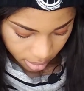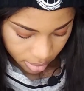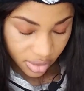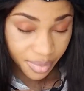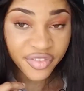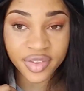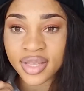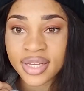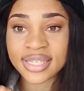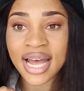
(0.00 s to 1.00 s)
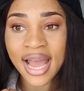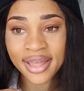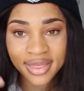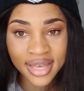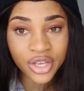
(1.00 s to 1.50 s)
Some of the things that I
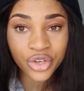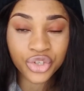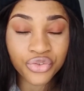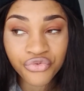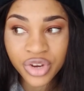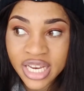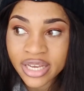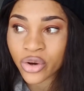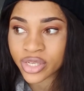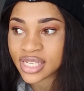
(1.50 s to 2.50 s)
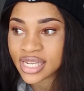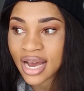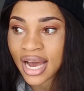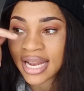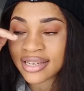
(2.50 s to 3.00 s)
think you should really consider
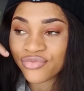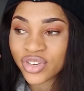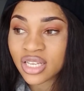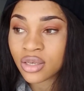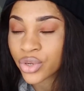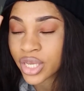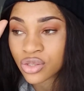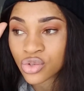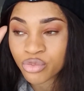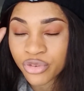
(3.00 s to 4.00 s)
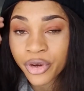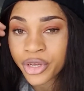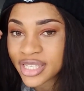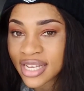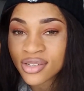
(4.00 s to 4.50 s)
and really look into before
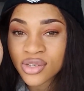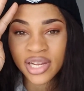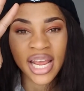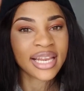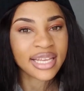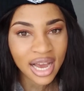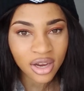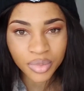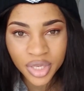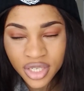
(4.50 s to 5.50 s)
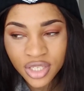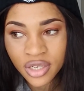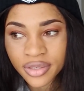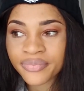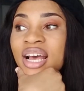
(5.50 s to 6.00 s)
you settle on any
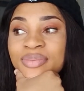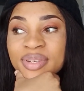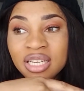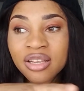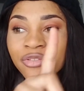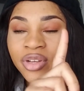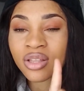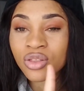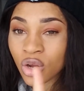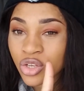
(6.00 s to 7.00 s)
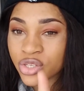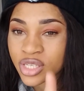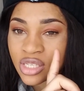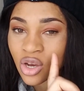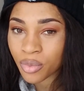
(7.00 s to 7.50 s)
accommodation, especially for the
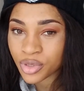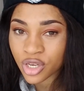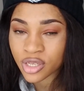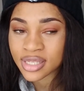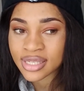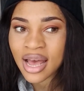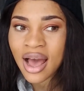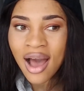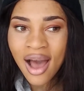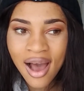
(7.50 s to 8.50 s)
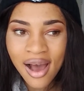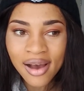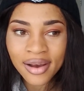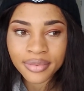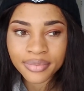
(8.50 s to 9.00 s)
non-UCT options, are: